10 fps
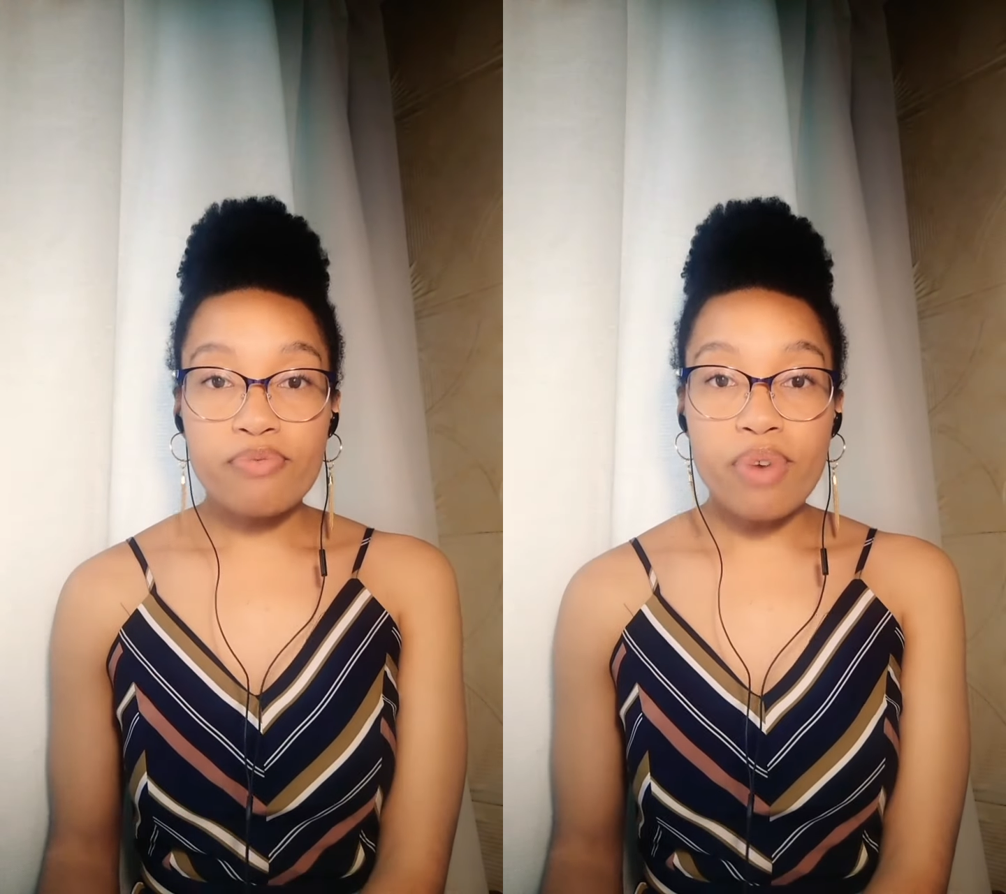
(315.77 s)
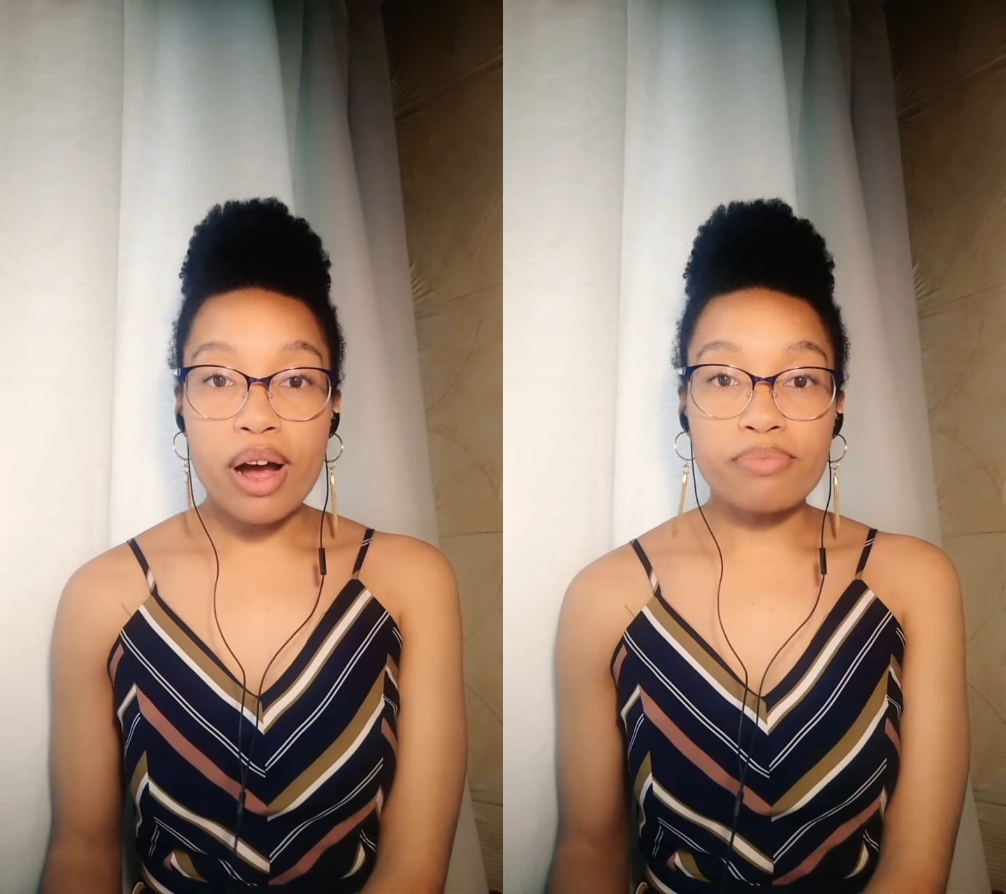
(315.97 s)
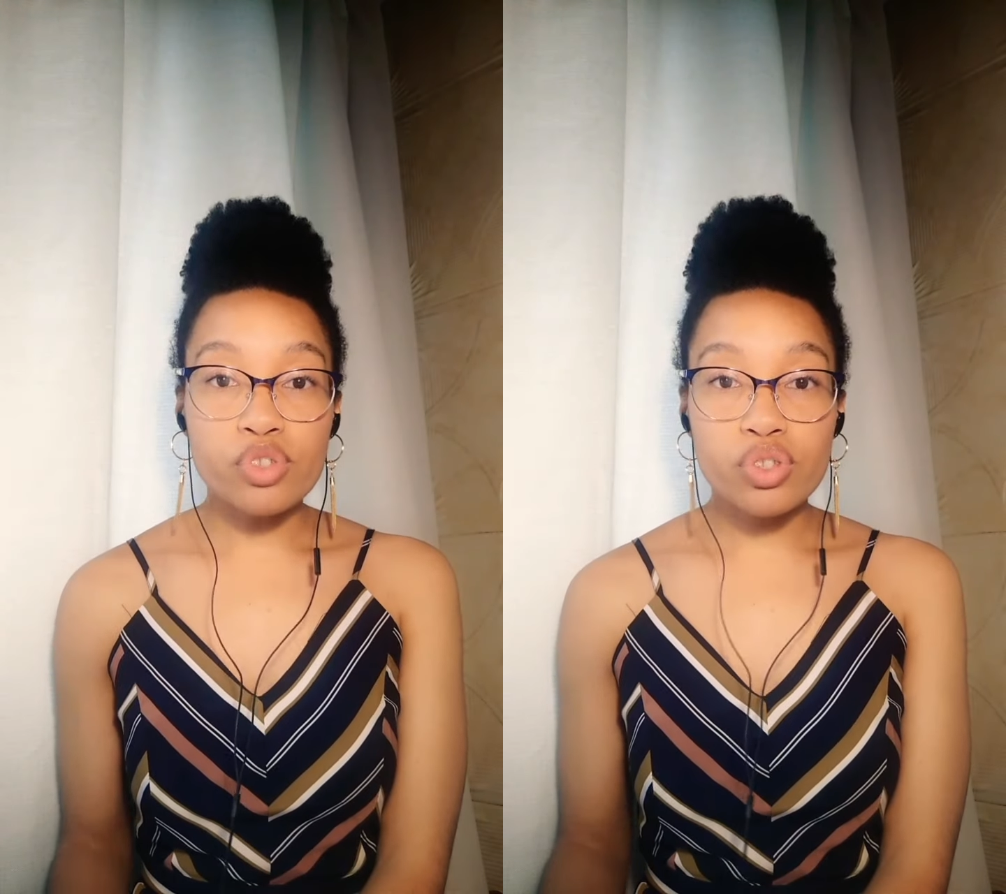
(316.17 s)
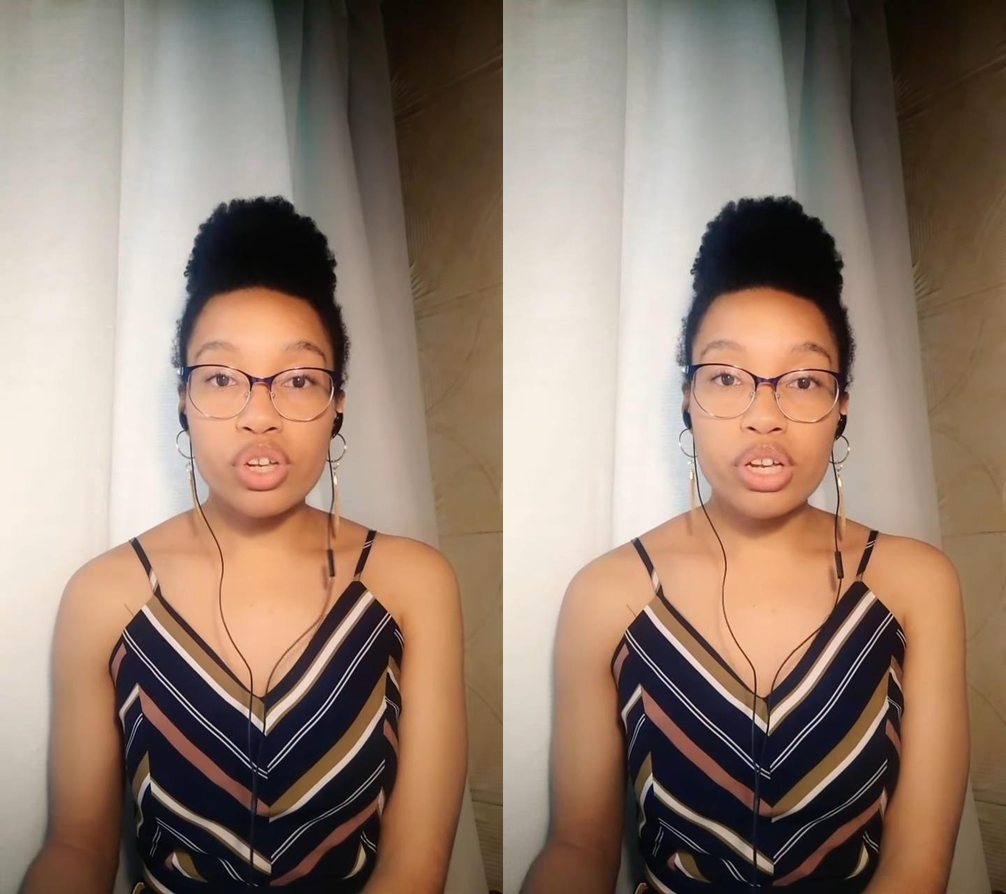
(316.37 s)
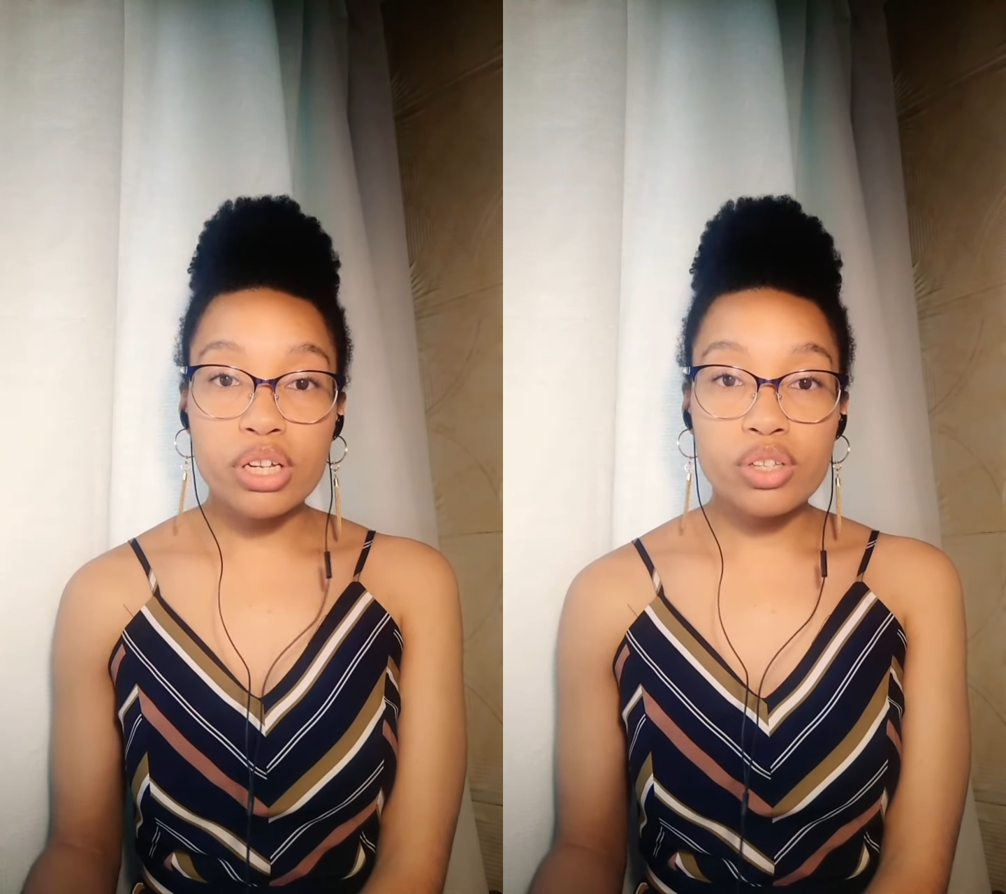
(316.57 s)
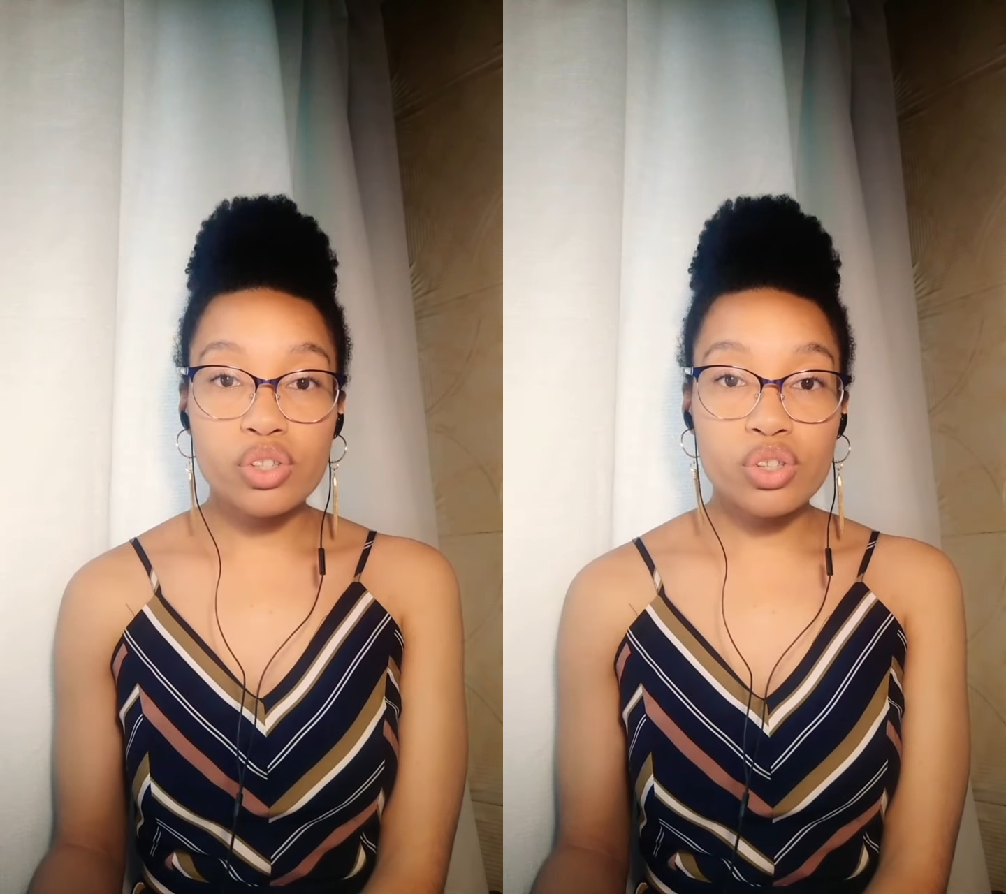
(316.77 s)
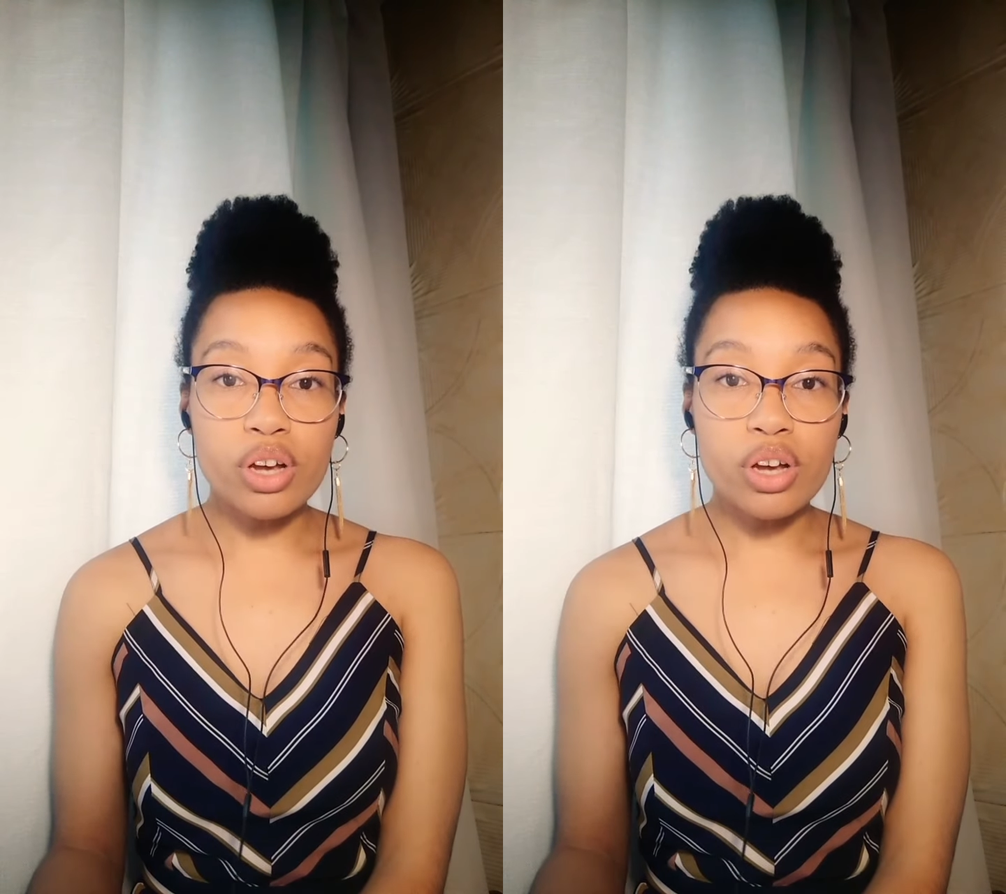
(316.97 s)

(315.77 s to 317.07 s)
from turning